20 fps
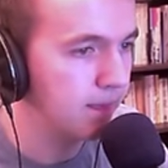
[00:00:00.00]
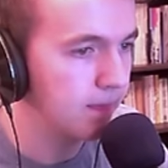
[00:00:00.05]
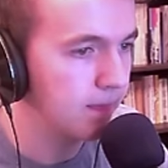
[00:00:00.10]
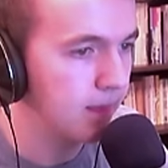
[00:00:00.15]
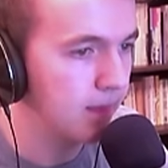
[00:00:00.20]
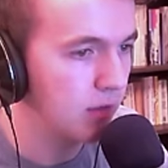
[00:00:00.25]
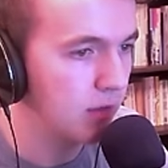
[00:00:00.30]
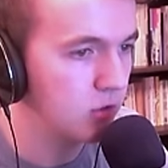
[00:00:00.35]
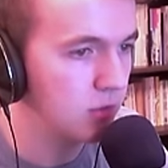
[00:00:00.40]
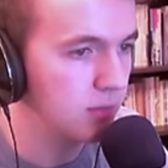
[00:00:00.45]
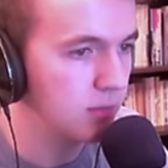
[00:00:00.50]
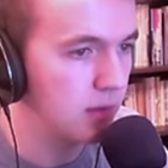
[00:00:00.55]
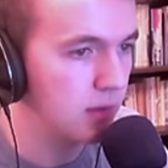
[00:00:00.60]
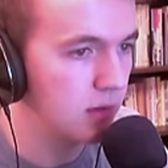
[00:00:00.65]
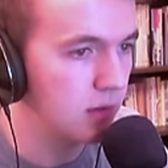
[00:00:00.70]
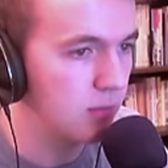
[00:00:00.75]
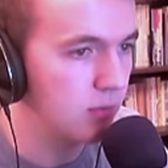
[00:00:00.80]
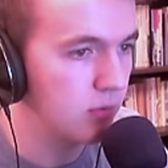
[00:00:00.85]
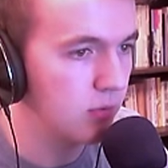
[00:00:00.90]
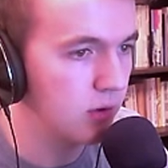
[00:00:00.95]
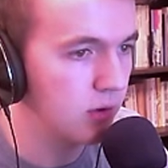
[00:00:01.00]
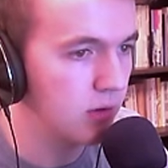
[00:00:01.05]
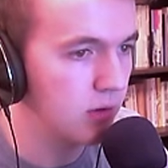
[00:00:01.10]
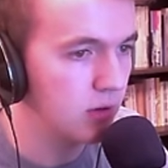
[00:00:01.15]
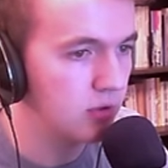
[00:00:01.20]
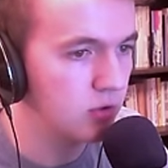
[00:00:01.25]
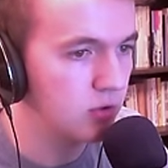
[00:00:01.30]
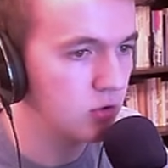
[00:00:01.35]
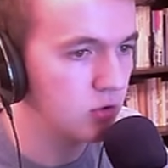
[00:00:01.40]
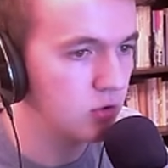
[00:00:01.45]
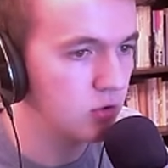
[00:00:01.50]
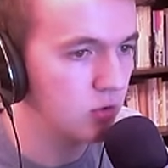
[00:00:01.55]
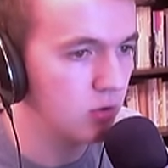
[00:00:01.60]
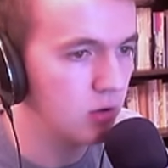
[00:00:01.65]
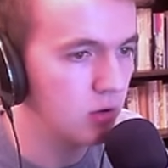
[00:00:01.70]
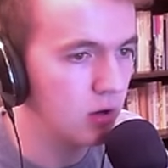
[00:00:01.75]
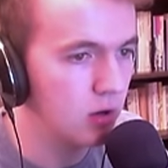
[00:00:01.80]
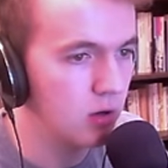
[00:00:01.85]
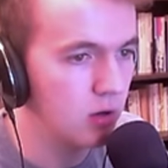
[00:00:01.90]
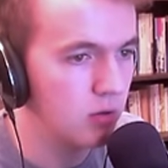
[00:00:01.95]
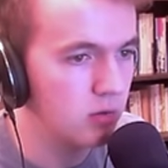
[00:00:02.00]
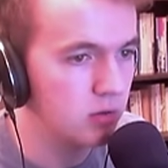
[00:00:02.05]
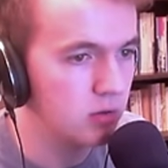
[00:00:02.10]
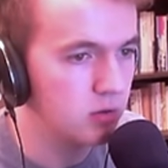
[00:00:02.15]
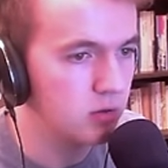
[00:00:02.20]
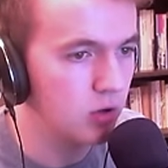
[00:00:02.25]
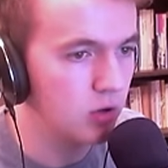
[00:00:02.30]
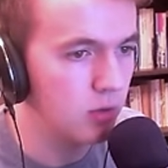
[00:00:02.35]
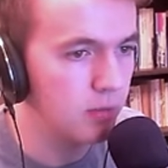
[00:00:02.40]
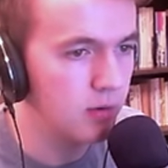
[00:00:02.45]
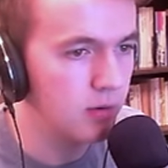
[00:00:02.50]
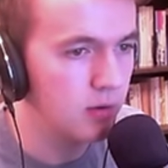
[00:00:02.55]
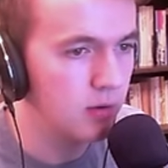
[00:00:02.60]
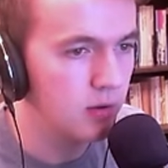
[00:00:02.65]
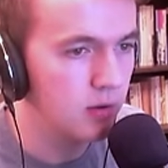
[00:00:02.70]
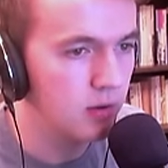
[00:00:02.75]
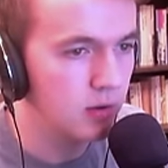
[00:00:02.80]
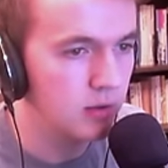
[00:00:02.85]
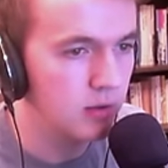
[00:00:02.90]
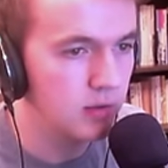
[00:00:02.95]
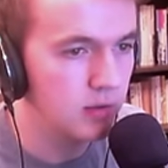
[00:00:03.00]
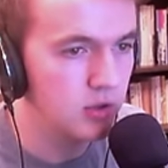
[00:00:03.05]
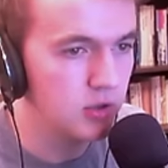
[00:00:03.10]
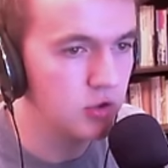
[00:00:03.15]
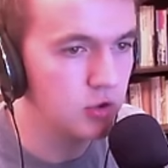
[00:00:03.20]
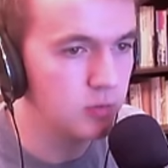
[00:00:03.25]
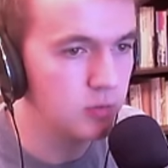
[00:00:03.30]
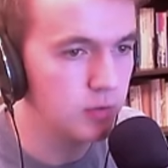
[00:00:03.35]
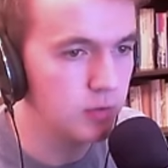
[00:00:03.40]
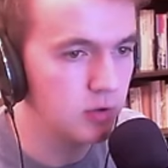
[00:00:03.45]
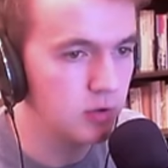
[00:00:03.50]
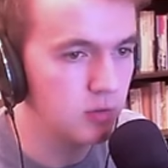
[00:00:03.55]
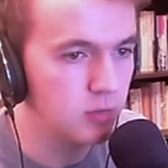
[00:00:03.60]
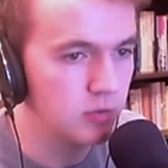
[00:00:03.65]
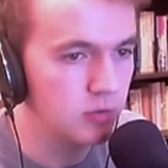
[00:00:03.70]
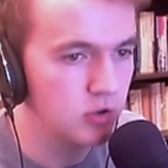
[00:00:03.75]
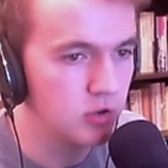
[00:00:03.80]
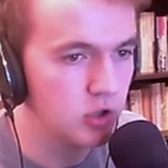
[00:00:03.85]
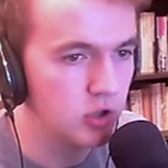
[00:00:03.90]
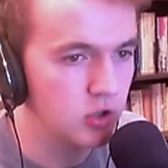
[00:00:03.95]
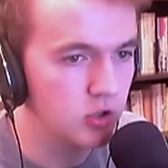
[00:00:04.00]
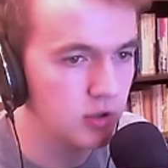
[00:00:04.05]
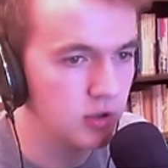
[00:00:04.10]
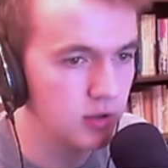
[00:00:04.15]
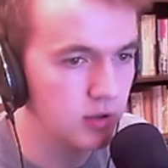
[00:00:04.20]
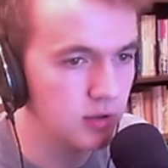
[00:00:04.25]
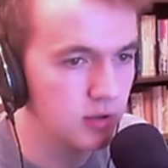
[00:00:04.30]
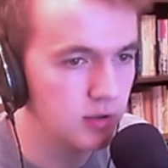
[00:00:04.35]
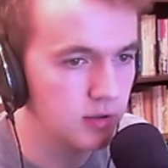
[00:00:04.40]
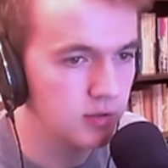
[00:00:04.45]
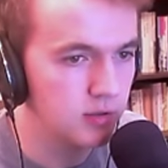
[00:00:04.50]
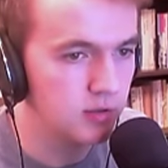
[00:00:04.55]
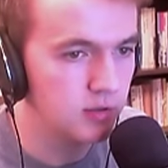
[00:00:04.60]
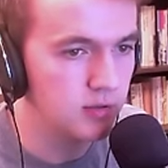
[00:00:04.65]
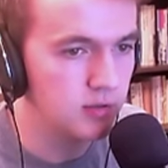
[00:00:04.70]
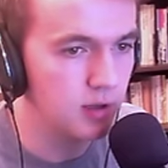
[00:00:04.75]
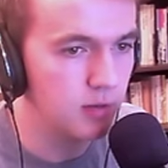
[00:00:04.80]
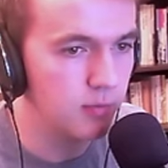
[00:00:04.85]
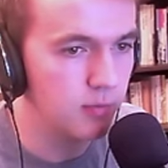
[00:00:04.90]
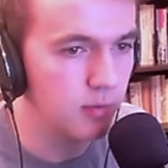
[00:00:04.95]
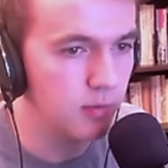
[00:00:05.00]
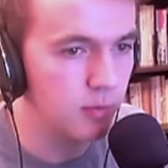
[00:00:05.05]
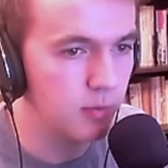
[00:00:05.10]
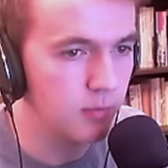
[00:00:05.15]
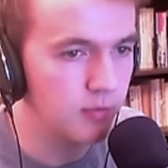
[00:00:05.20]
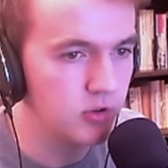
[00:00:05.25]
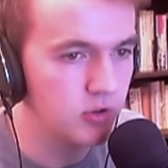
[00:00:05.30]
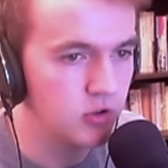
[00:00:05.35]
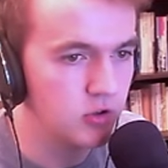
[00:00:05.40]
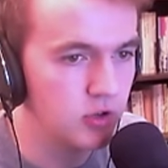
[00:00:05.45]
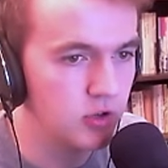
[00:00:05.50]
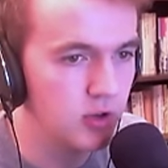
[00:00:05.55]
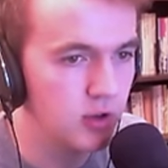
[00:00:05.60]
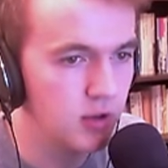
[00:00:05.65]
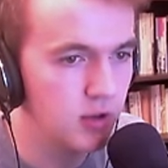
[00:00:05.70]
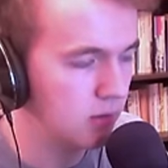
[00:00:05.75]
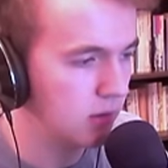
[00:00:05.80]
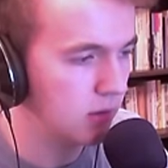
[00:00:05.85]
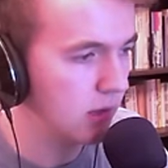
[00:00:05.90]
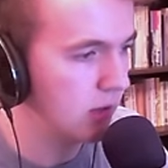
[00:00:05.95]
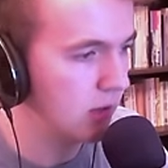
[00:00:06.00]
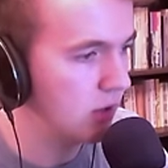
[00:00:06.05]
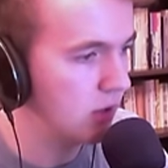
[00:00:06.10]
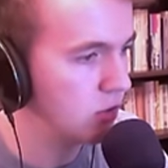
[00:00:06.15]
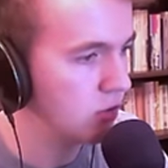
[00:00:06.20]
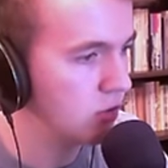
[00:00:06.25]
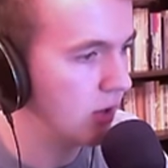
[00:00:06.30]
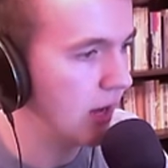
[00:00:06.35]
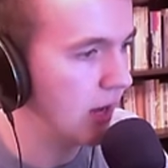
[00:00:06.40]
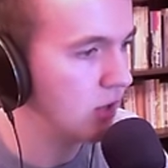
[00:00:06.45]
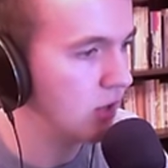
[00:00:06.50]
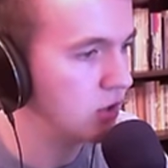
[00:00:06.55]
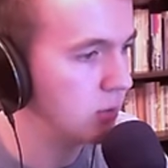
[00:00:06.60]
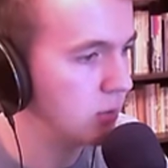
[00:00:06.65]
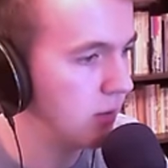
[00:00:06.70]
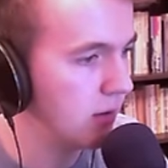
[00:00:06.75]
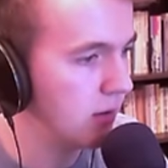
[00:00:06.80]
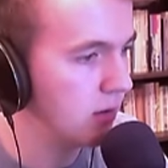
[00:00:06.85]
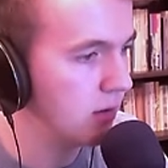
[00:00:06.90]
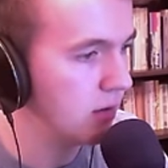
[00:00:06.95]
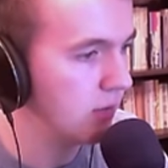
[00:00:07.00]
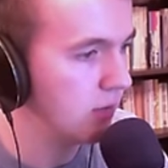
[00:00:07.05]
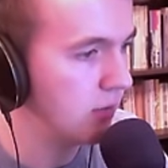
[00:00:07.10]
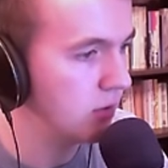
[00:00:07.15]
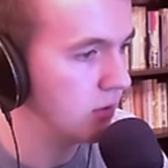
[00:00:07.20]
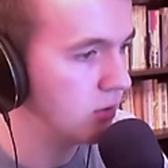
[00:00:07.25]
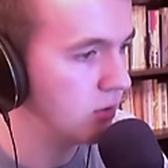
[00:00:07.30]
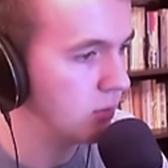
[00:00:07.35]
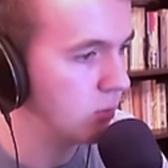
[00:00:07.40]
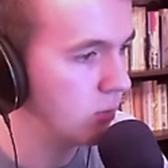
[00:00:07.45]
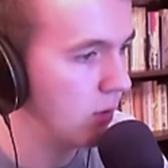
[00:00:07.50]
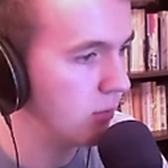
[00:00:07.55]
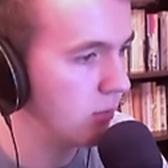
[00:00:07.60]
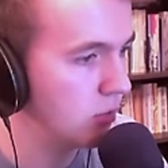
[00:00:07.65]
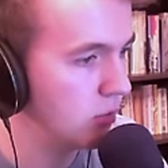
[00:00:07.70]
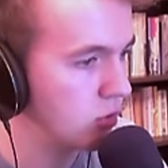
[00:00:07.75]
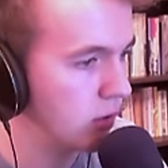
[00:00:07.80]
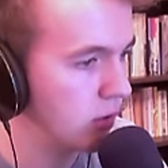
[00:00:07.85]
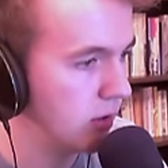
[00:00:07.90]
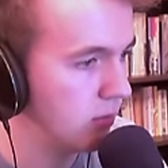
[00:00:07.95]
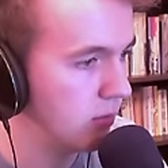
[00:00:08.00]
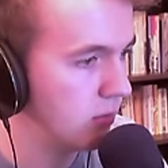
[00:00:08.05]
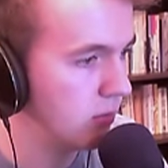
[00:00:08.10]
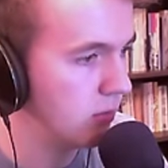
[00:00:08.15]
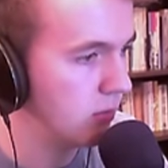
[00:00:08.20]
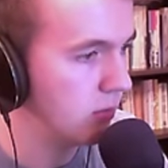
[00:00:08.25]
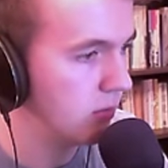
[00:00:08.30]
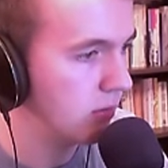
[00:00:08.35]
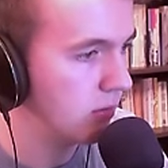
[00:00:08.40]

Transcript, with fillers: That should make it pretty nice and strong along the top. This should be a good bridge, actually. This looks like a proper bridge. Okay, let's try... Actually, wait. If I just do one more triangle.